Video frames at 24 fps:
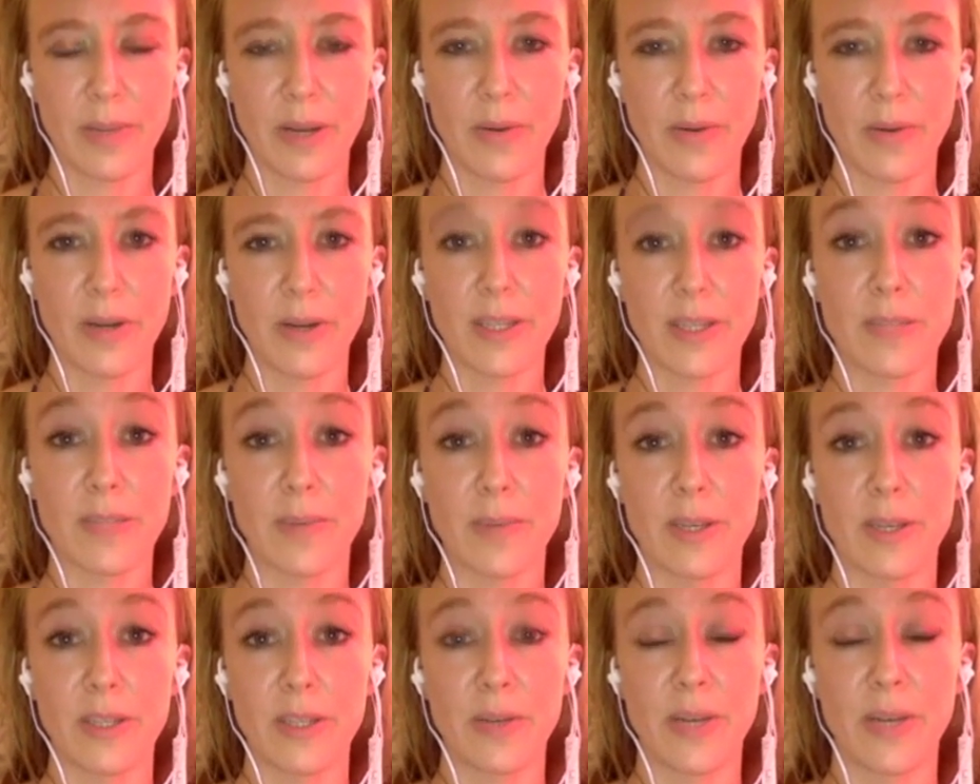but I want to
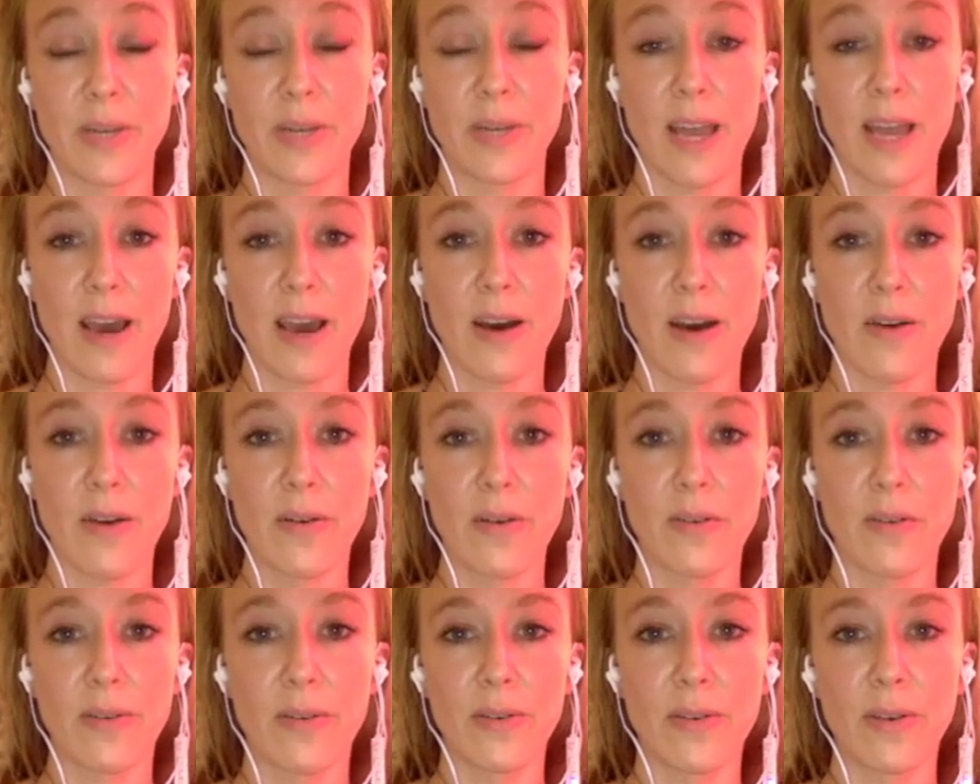speak to it
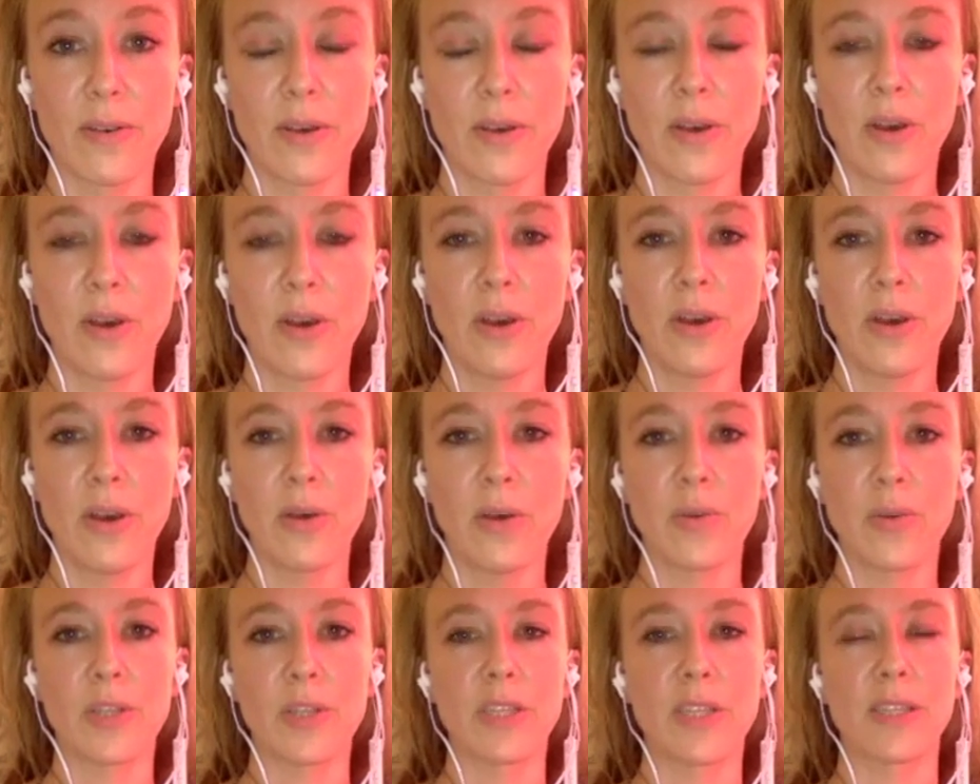now,
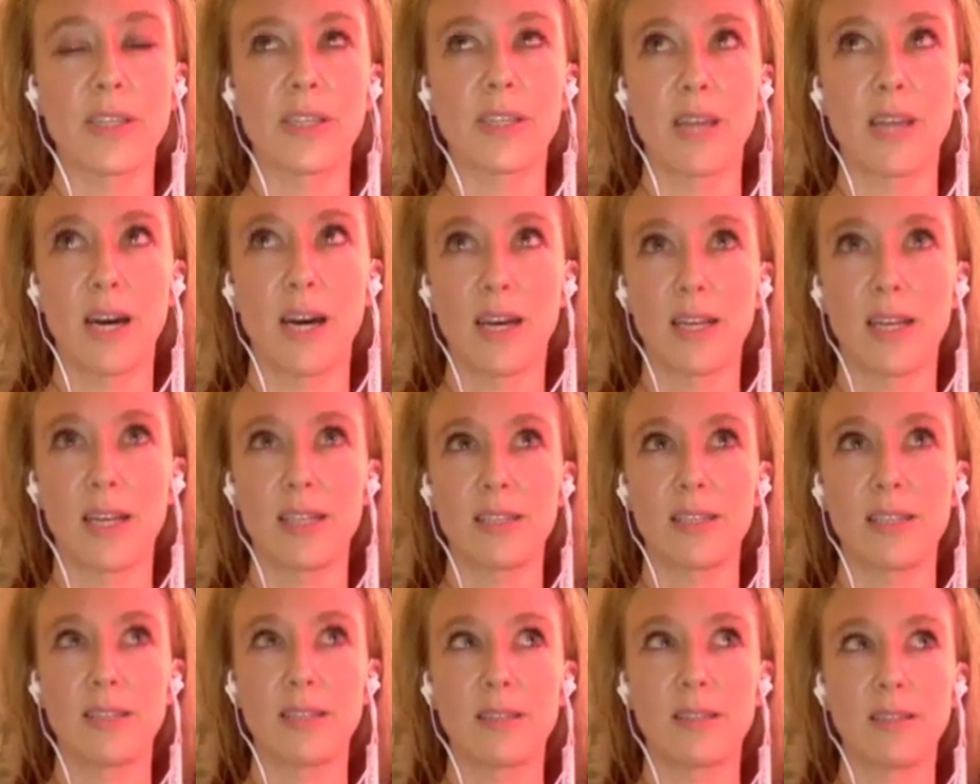which is that